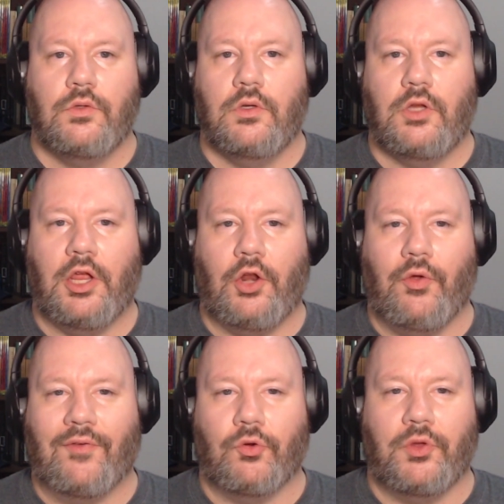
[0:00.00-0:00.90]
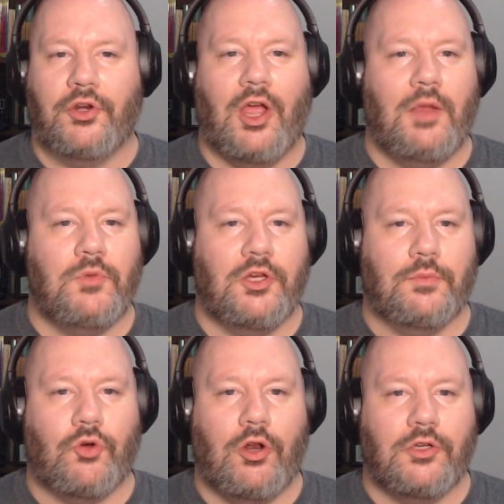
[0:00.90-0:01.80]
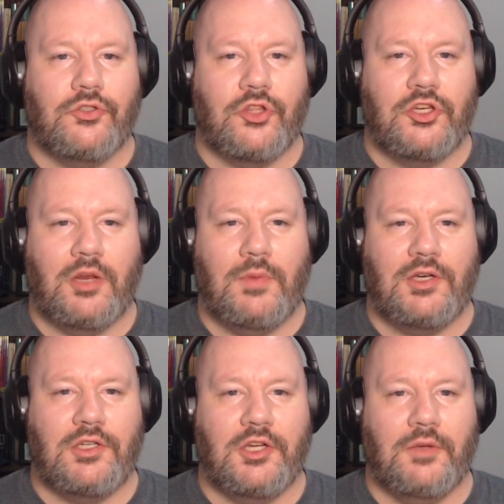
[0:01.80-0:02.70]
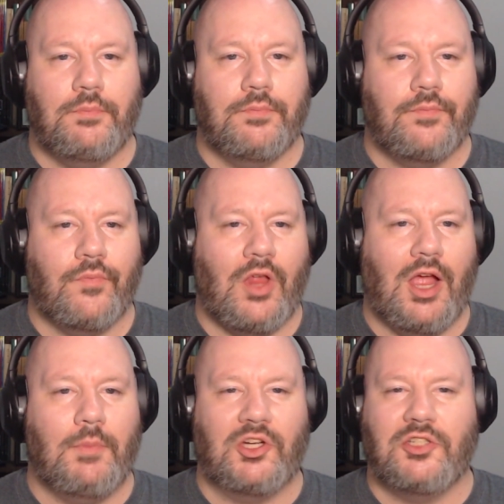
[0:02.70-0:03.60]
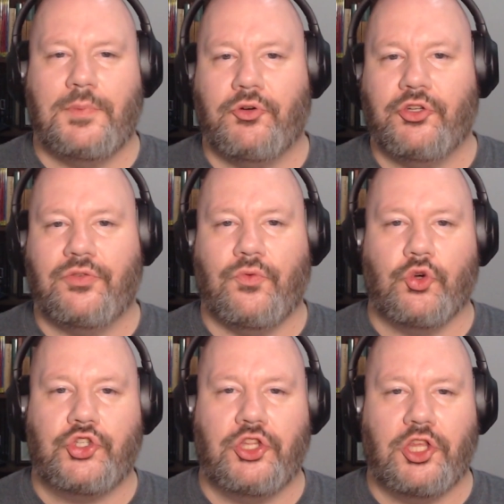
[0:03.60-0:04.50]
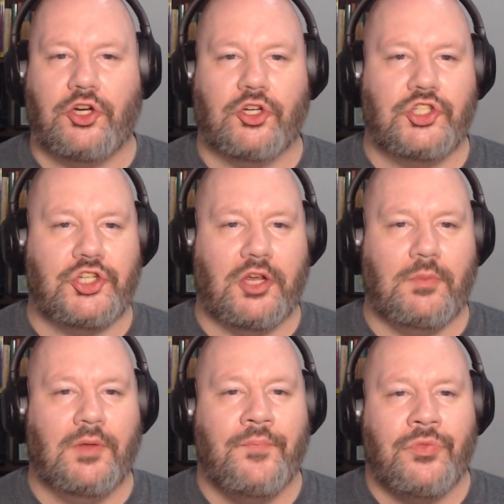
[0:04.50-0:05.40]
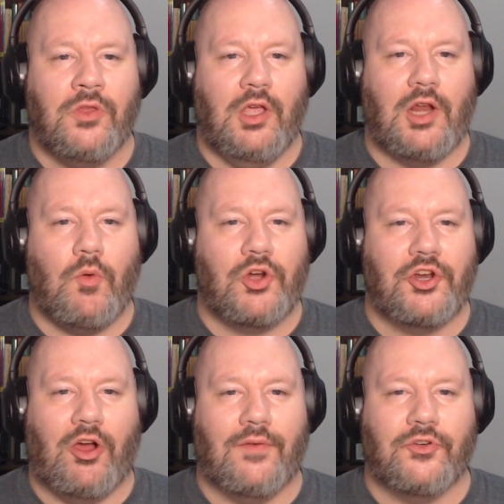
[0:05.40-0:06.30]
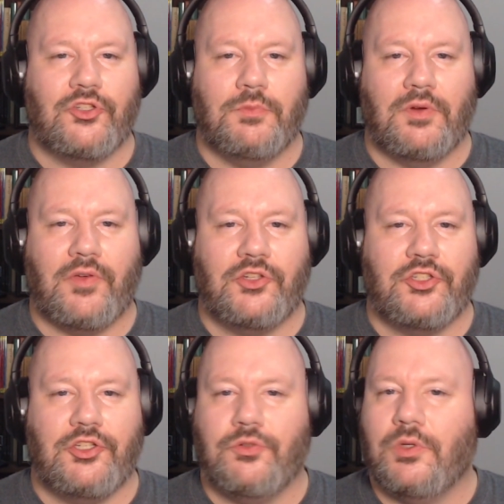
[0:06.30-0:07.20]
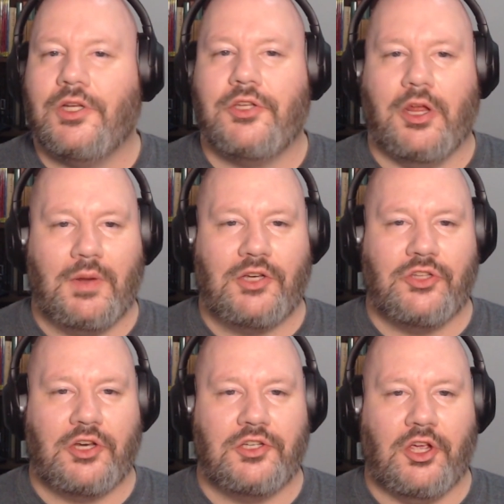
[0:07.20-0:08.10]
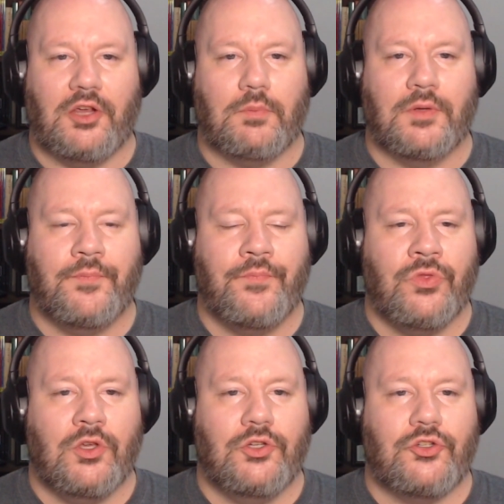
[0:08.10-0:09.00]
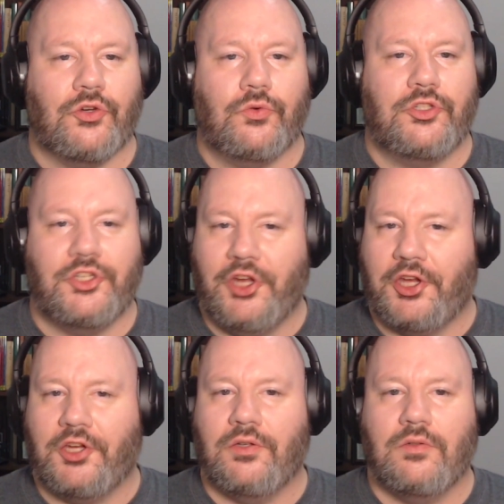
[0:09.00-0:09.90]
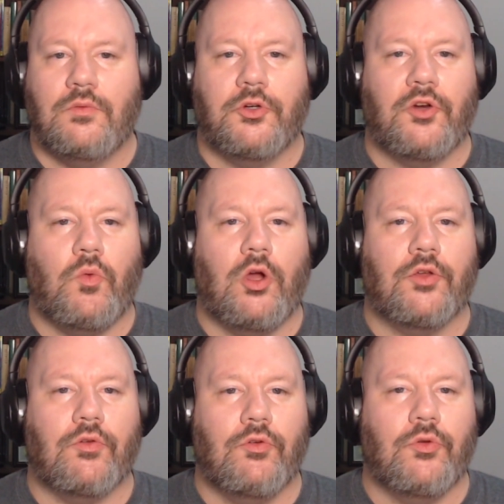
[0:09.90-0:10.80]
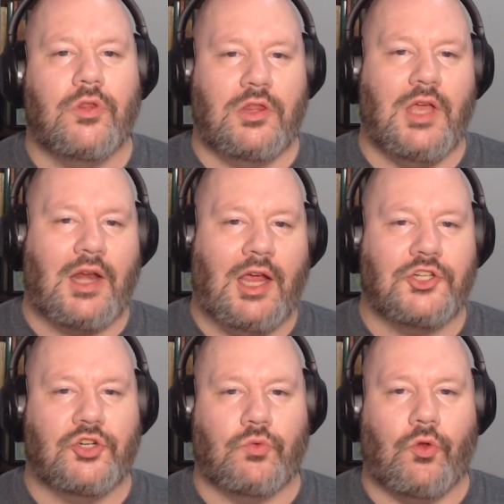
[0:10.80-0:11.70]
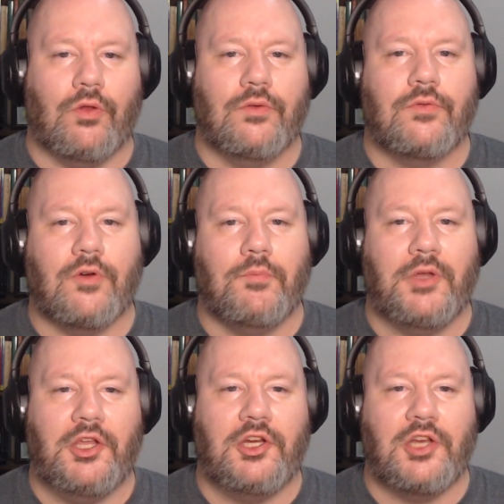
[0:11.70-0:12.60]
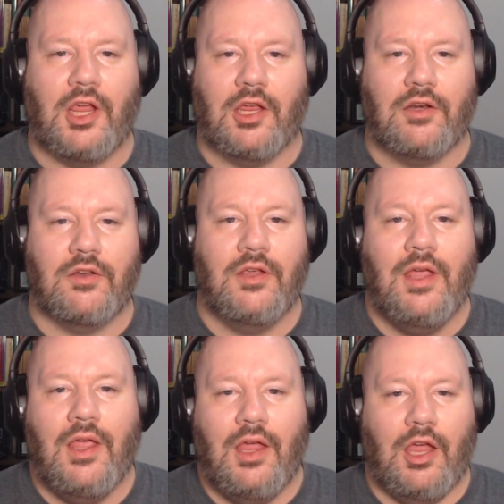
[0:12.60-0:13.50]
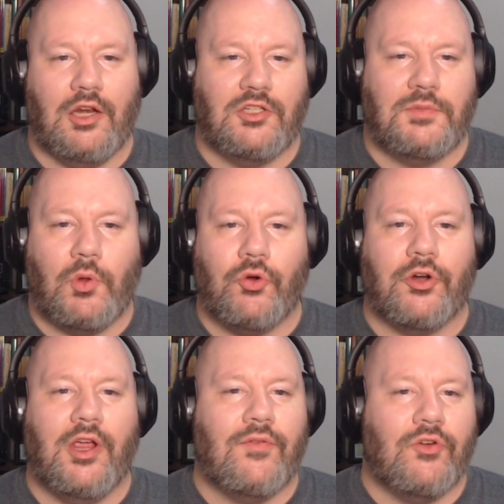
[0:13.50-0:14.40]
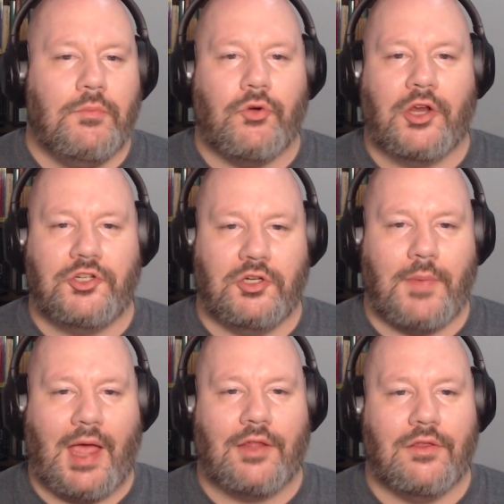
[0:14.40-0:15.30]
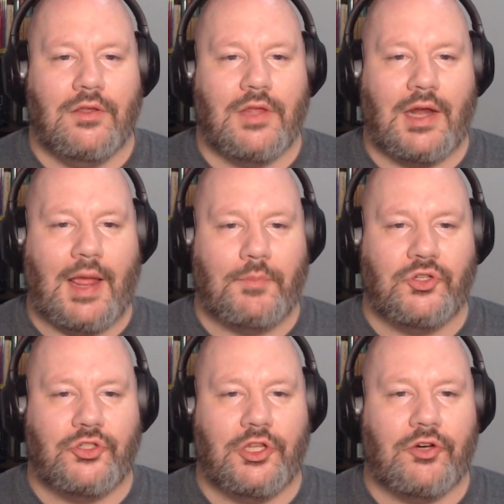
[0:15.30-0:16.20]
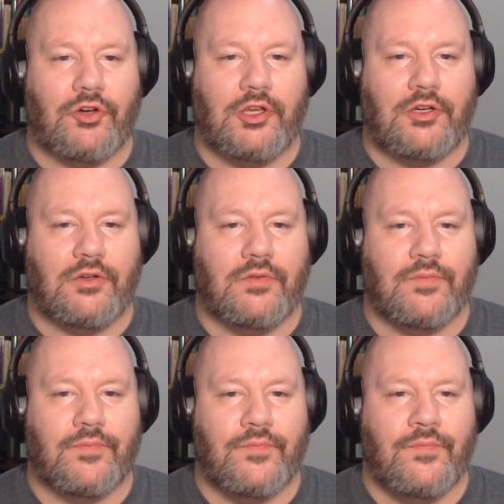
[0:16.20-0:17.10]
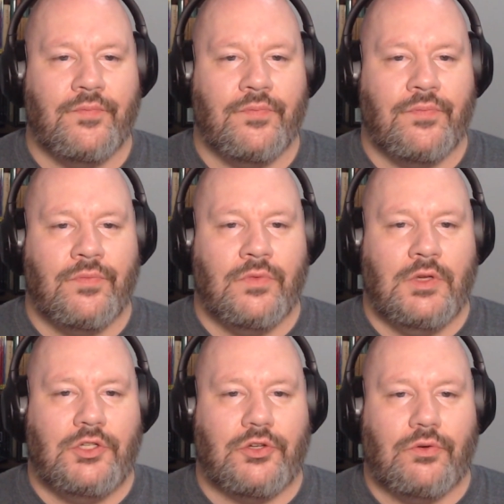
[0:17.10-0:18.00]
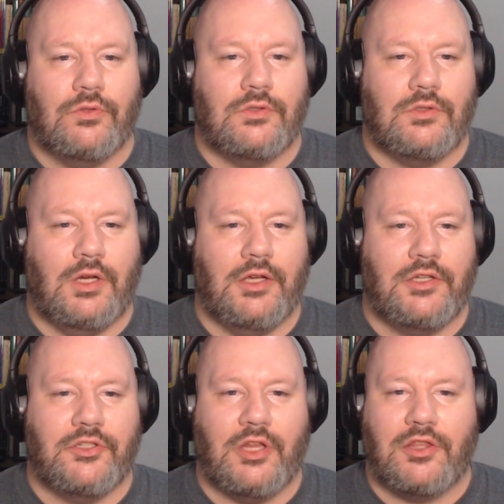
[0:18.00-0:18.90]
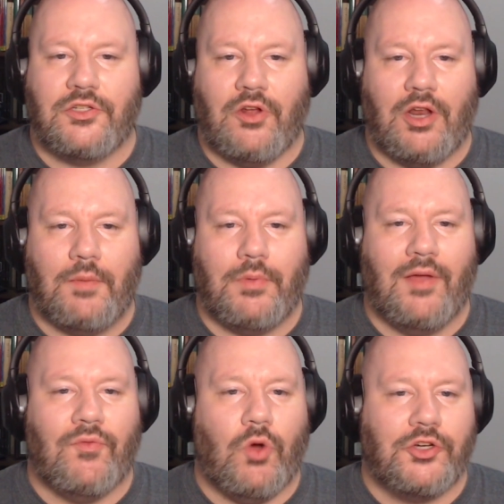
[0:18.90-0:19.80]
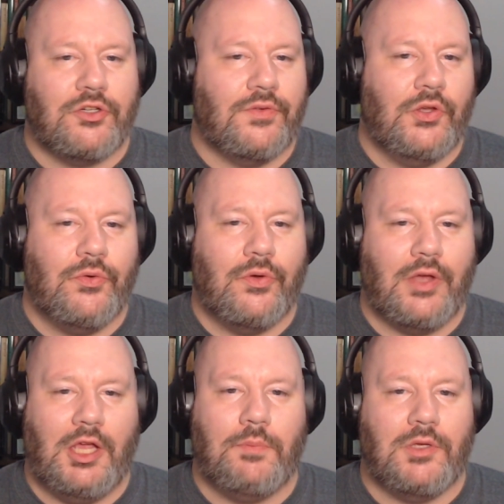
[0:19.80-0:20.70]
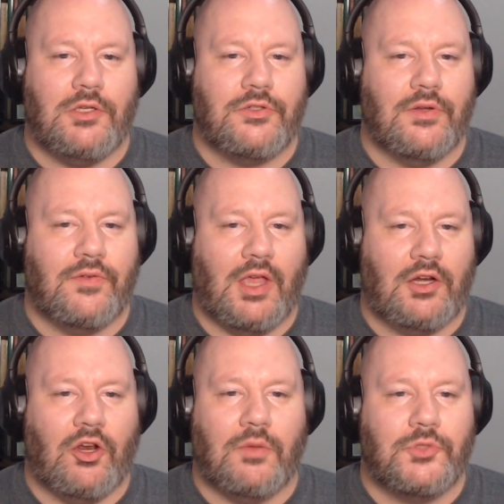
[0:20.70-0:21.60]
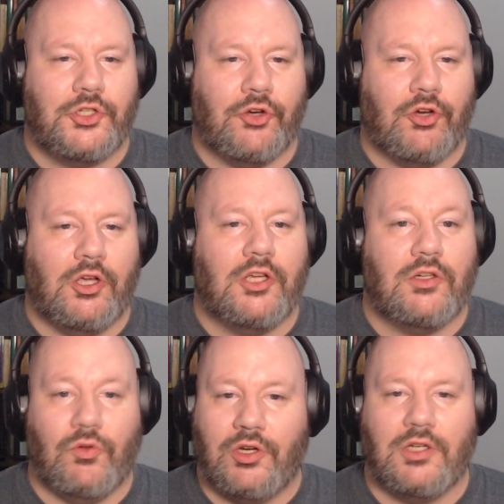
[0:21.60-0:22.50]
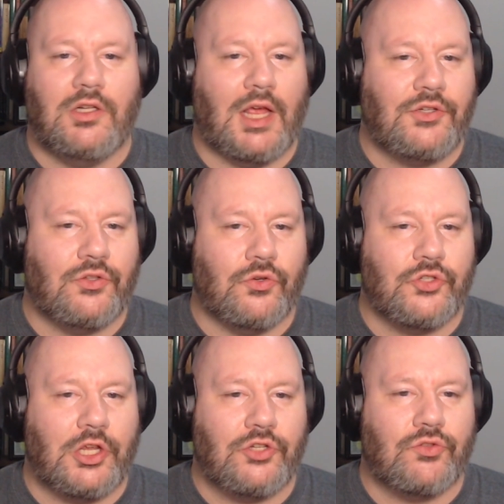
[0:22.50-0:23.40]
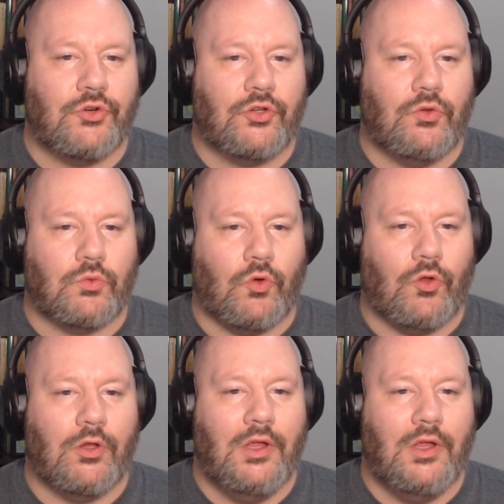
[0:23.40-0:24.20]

Hello everyone, I'm DM Rawlings, the 10-Minute DM. I'm an experienced Forged in the Dark GM, and I wanted to offer some advice to you 10 minutes at a time. So today, we're going to walk through an action roll from beginning to end and explore every branching path that happens therein. So, to set this all up, I've watched a few APs of Candela Obscura, including last Thursday's Critical Role,